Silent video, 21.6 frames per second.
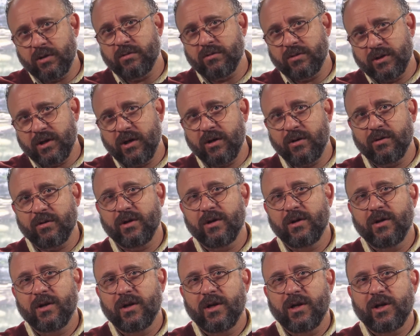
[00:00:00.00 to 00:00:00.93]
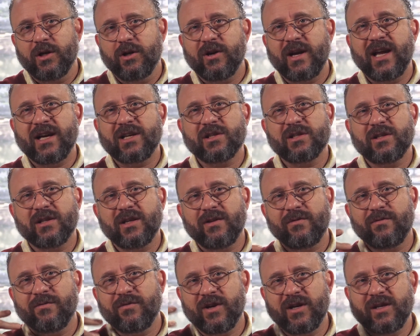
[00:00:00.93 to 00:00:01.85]
don't, you're actually
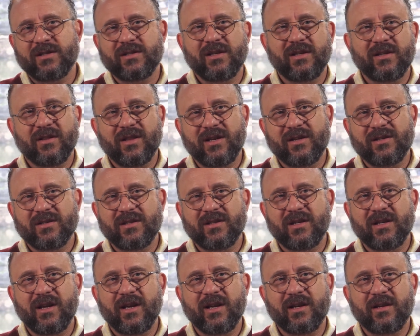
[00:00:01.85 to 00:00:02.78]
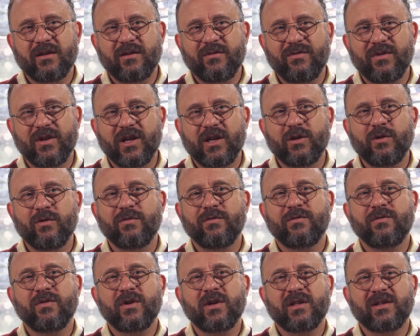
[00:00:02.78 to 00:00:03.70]
phrasing things in the negative, and you
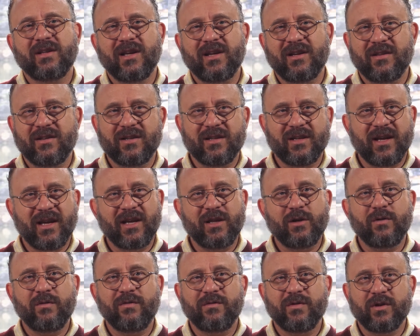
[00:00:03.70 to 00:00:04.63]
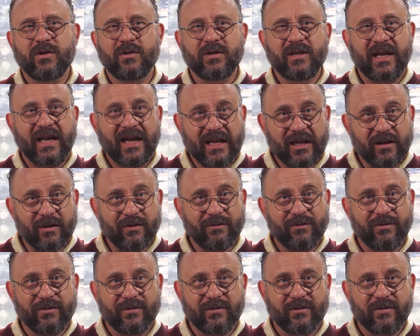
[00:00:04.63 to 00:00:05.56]
feel, at the end of the day, you feel
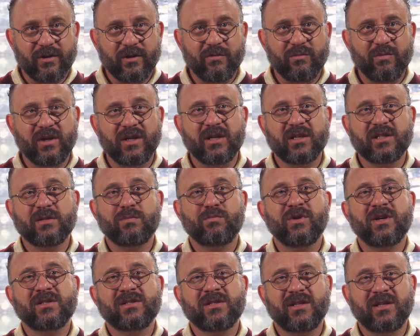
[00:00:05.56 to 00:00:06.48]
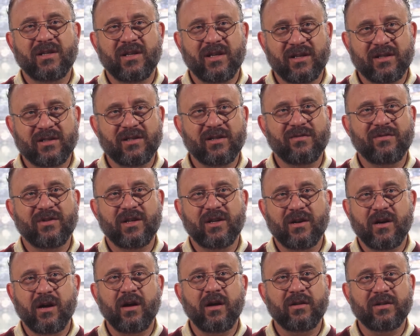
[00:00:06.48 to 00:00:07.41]
negative. You've been expressing negativity
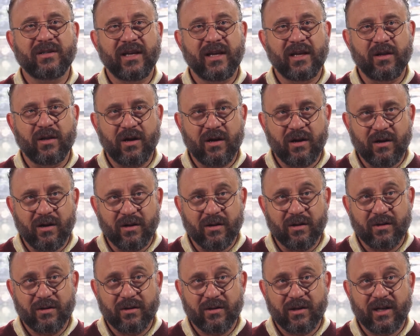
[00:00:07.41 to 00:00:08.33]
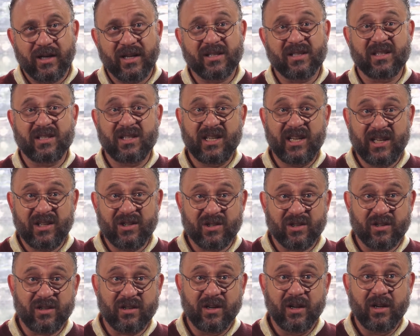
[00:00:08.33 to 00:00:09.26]
all day long. And as a
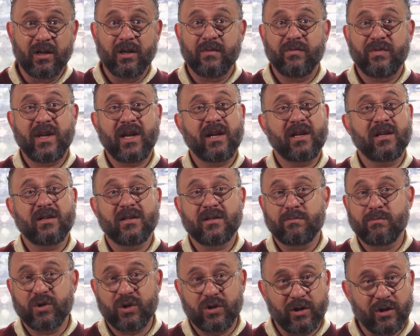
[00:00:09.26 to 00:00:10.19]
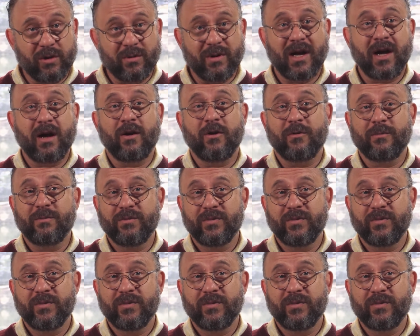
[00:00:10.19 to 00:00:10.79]
teacher, that could just burn you out.